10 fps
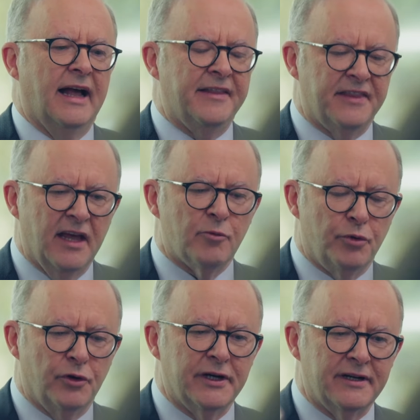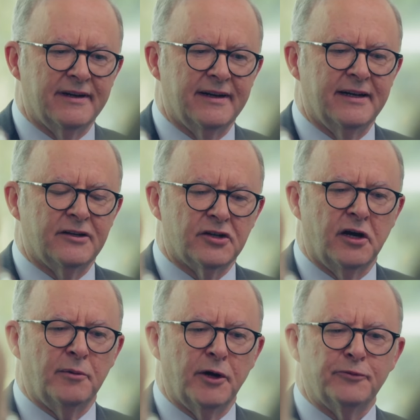at that point in
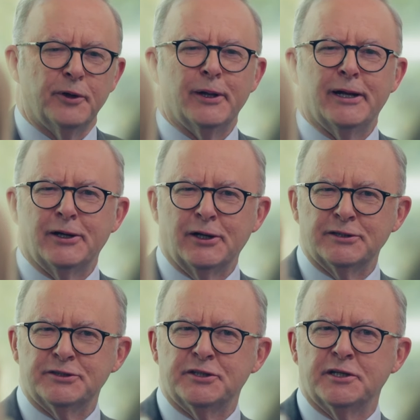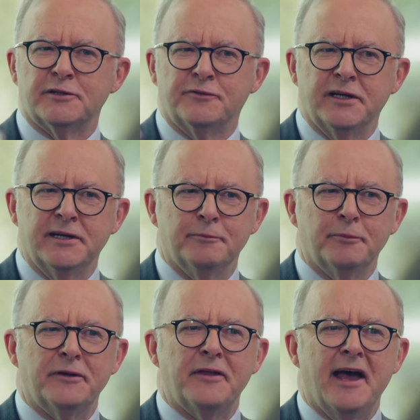time, I felt like I could search for him
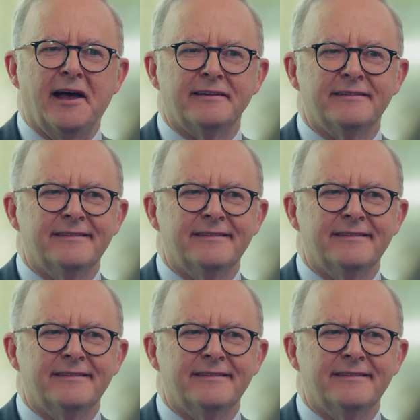without